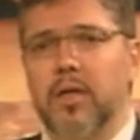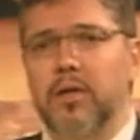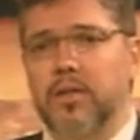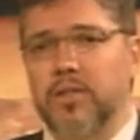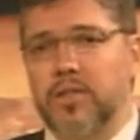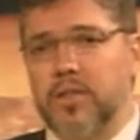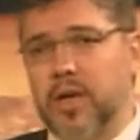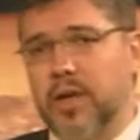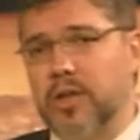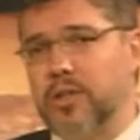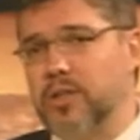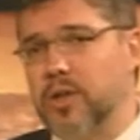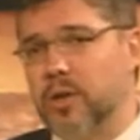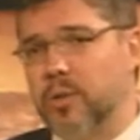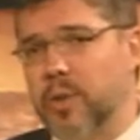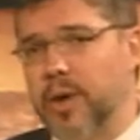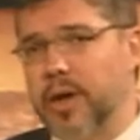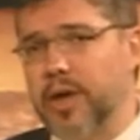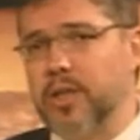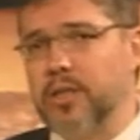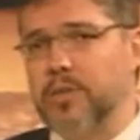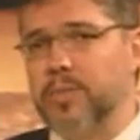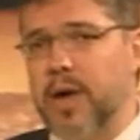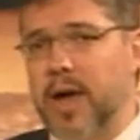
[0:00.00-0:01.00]
To change our
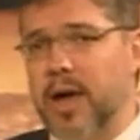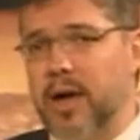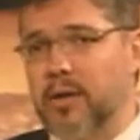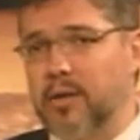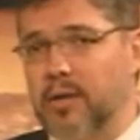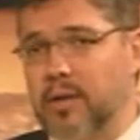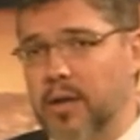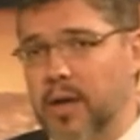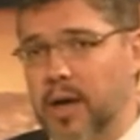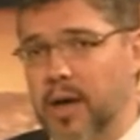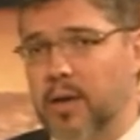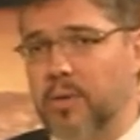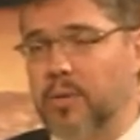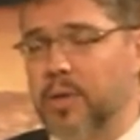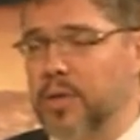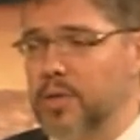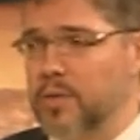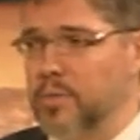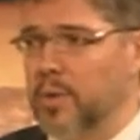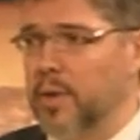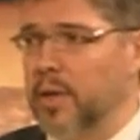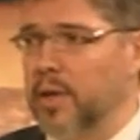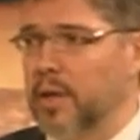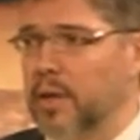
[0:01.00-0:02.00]
ways back to
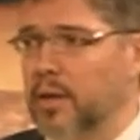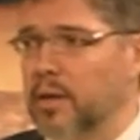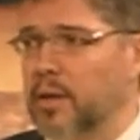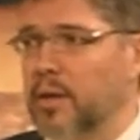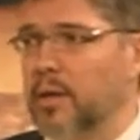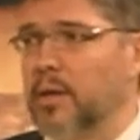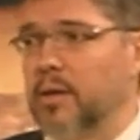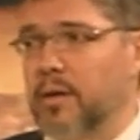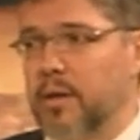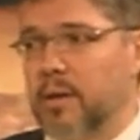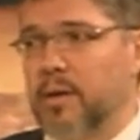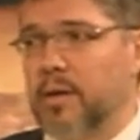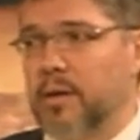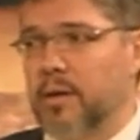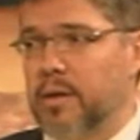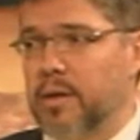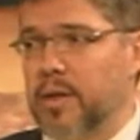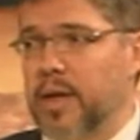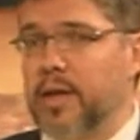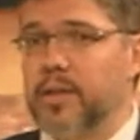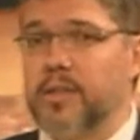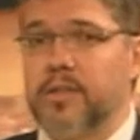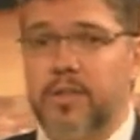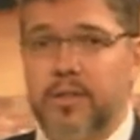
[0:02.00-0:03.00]
Yahweh's way, uh,
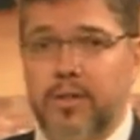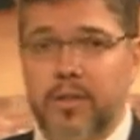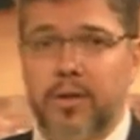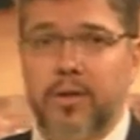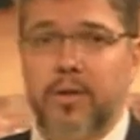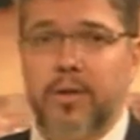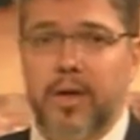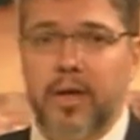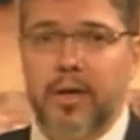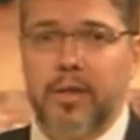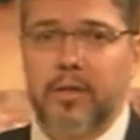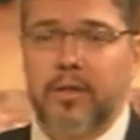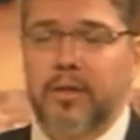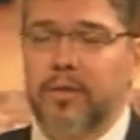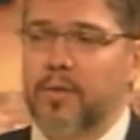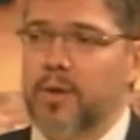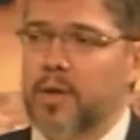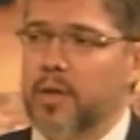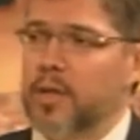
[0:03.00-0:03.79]
that's correct.